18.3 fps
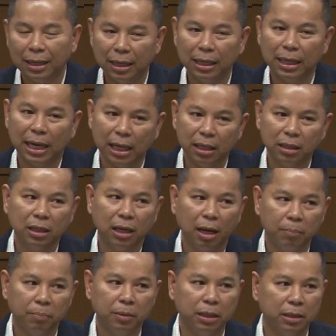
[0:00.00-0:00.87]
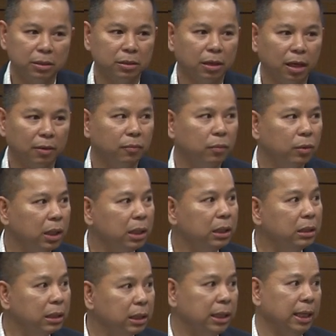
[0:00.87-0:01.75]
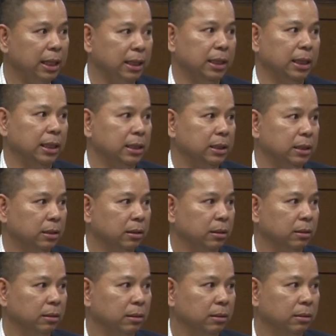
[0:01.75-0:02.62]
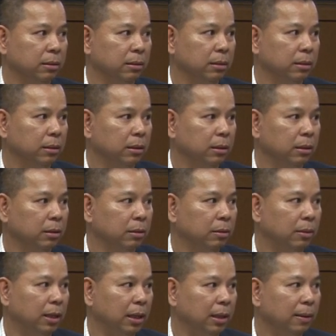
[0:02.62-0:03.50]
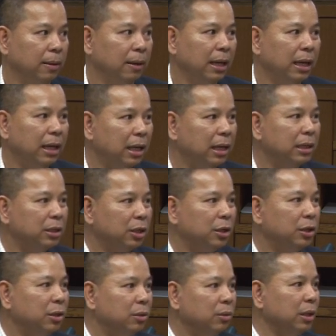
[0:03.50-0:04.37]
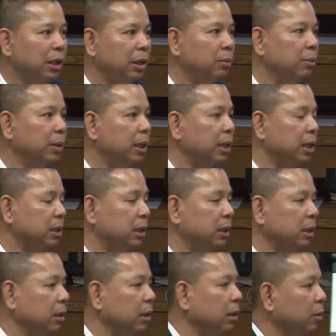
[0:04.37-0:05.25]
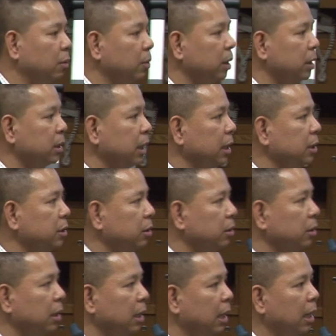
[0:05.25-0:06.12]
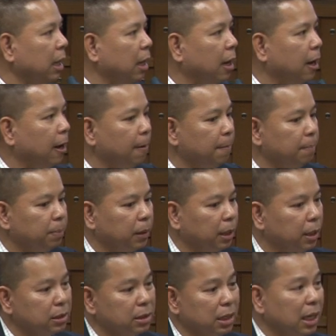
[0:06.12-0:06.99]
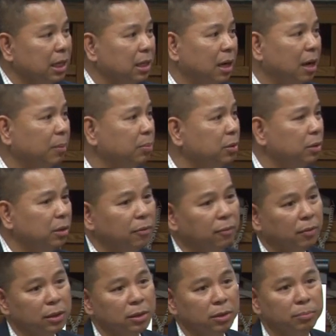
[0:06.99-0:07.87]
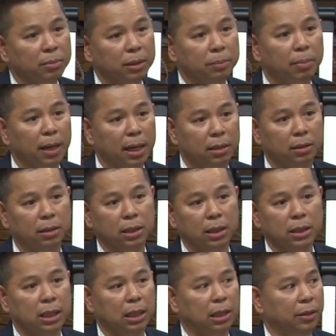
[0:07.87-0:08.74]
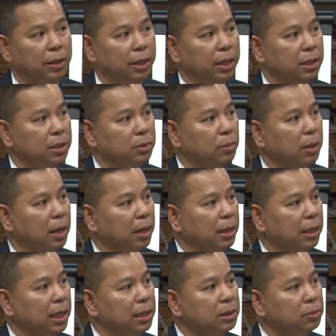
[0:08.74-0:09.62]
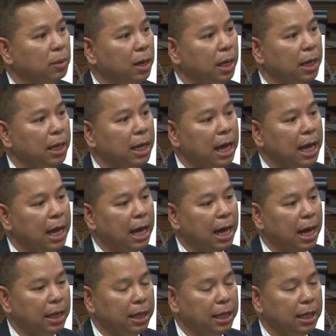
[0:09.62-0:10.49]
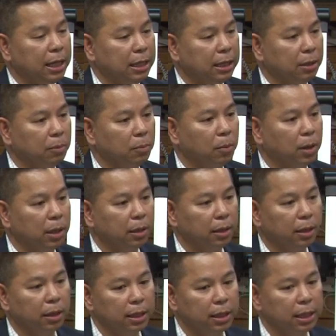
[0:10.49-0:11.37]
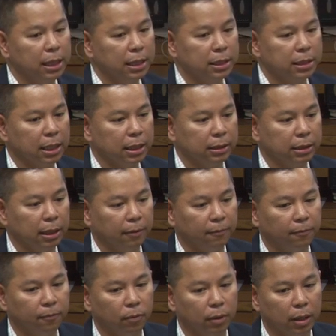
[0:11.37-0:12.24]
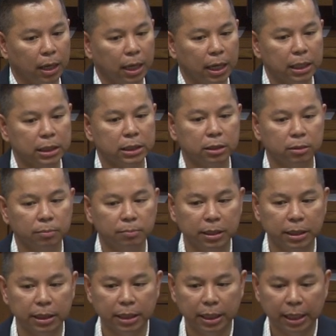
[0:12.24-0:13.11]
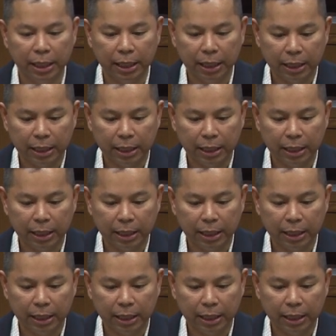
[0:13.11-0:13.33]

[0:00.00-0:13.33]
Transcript: a lot of companies are not really good at this, right? internally, we as an, an organization um, there's a lot of opportunity for us to be better in this area as well. And that's why I think that one of the things that, that for us to be,